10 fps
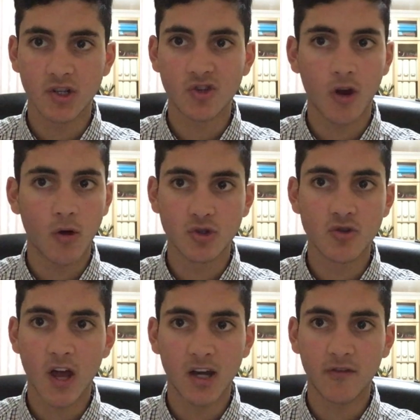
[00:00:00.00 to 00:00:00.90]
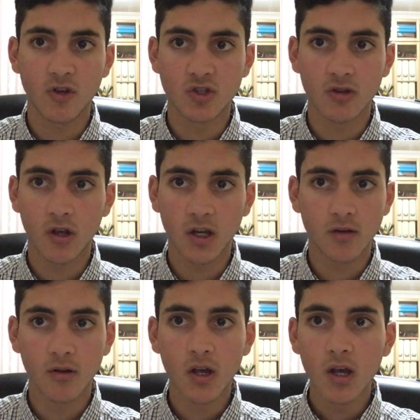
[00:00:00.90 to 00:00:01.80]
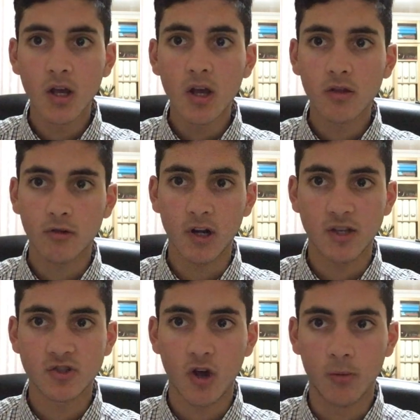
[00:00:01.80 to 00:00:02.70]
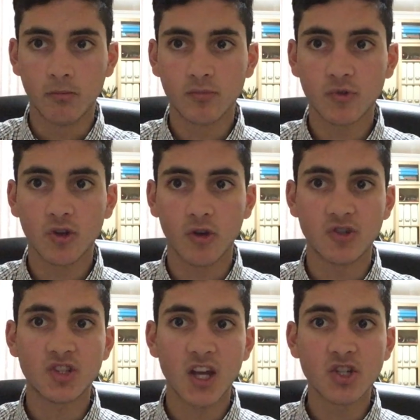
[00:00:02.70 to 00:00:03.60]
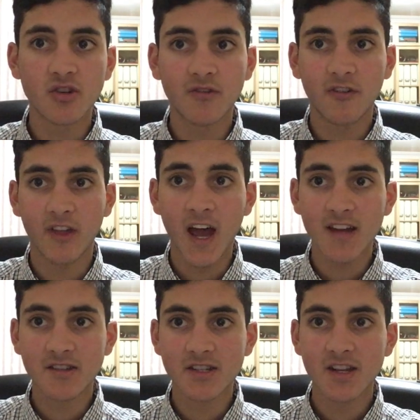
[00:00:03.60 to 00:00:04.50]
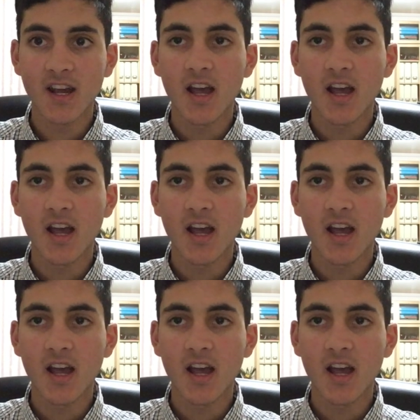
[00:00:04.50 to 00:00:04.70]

So I'll do that in 3 days' time. So stay tuned for that.